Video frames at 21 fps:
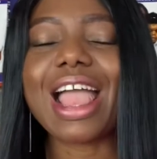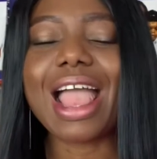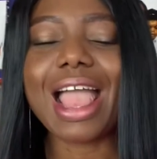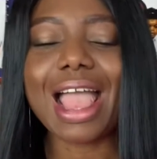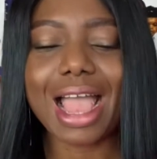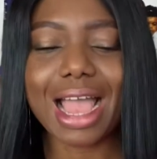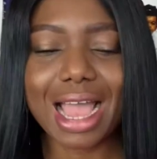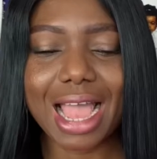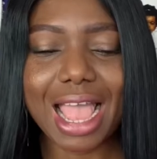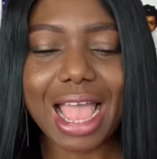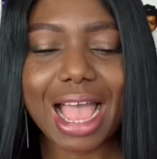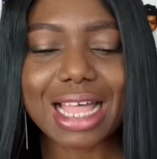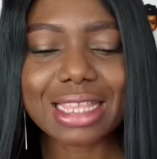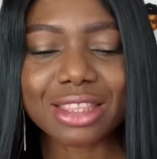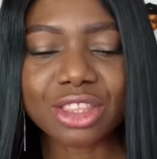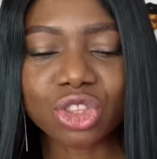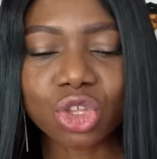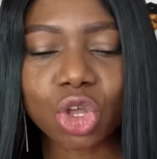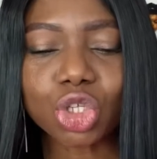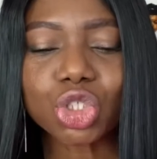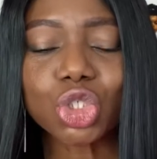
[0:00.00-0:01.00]
I had
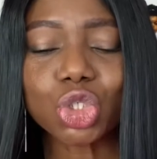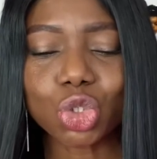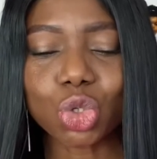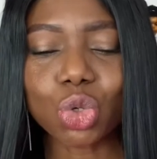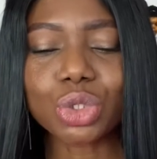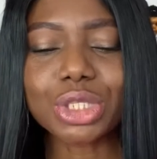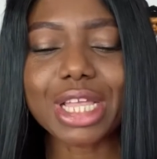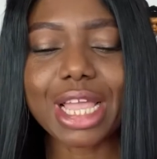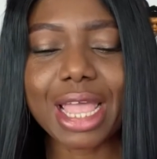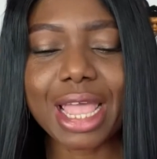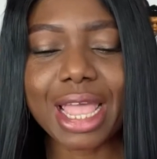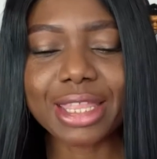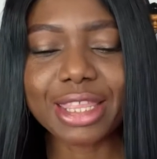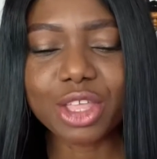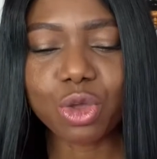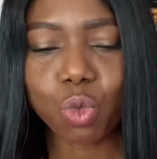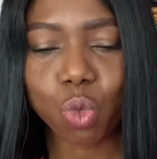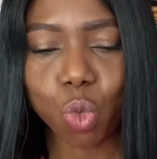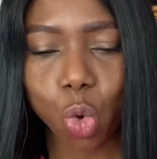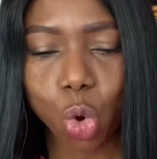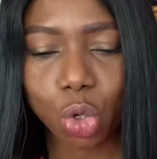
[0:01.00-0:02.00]
not told
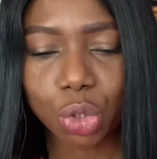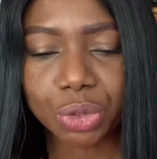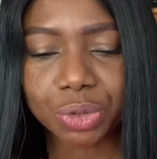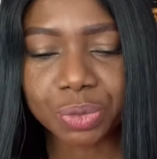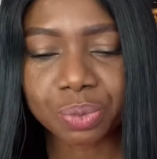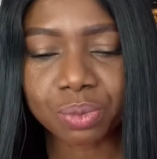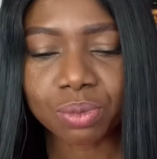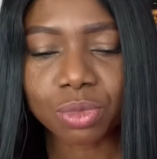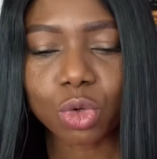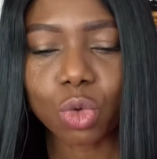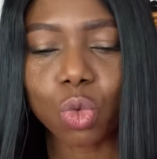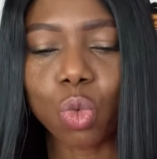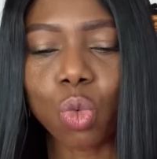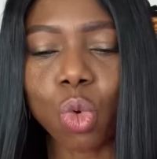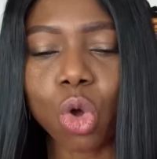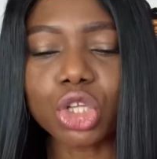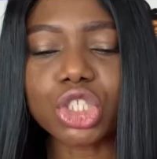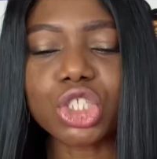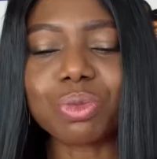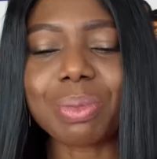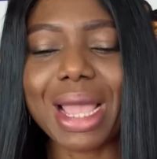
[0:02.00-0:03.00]
anyone
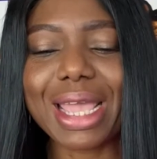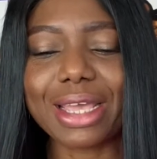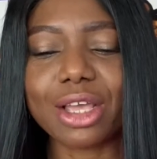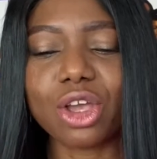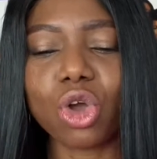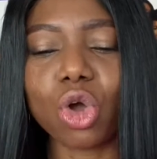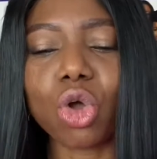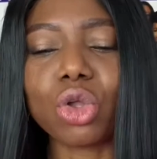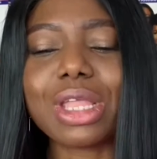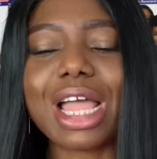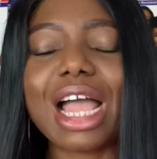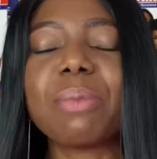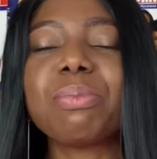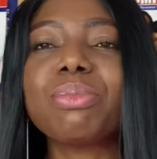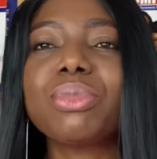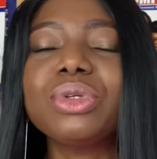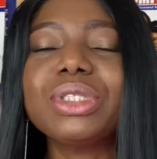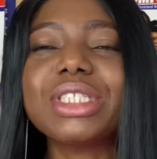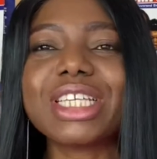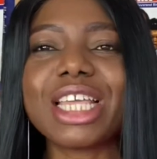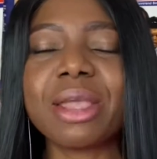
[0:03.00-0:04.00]
what my God had
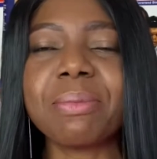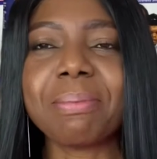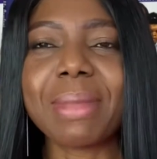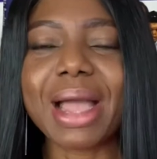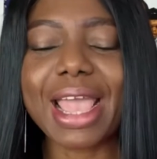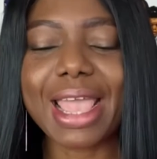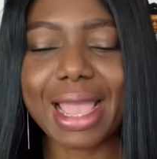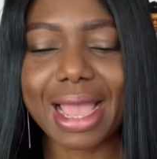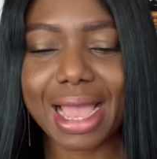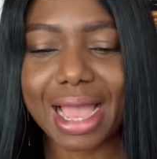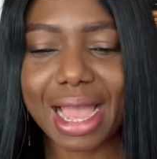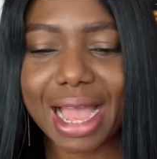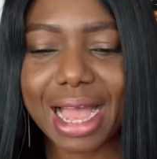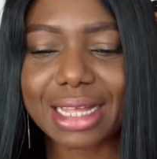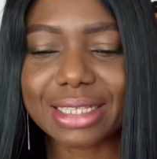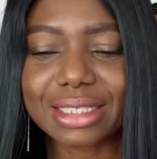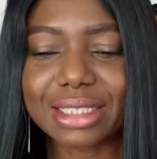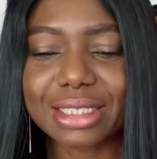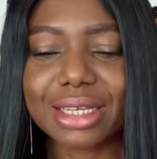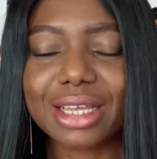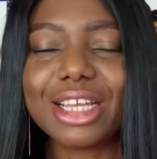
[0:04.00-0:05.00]
put in my
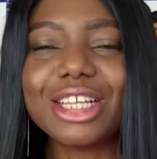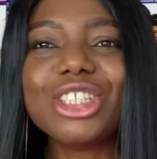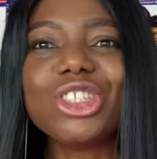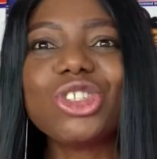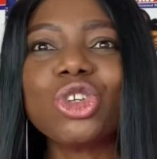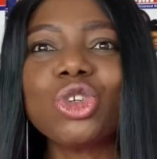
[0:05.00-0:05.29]
heart to